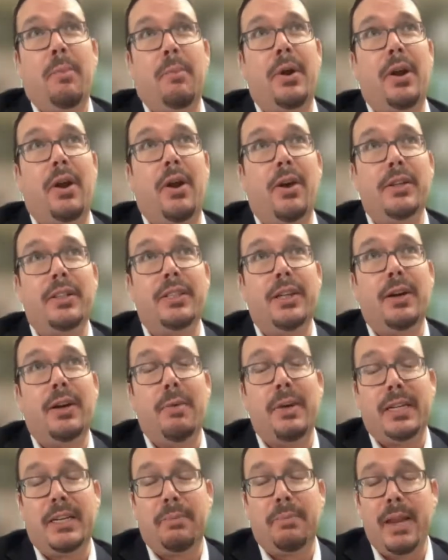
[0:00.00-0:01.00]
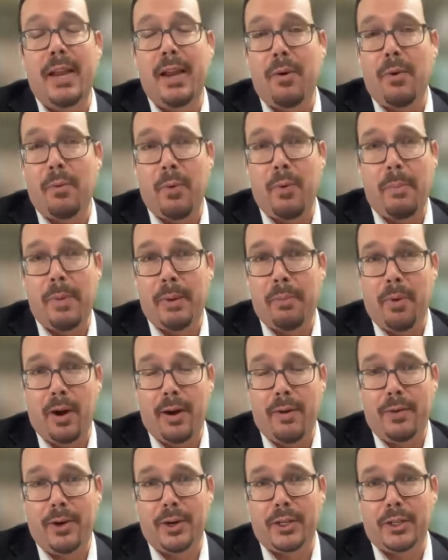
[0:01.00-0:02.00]
But also, I mean, to me, a big
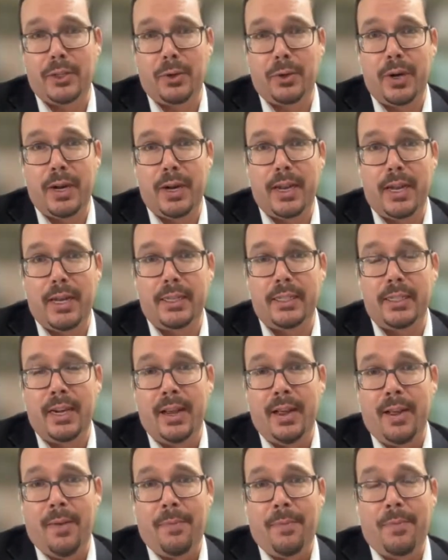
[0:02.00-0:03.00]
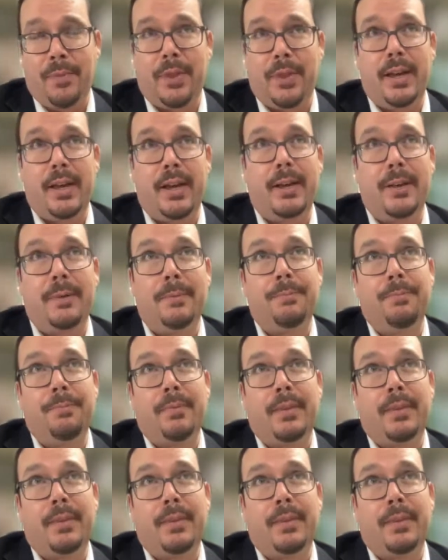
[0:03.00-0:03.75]
part of your story is the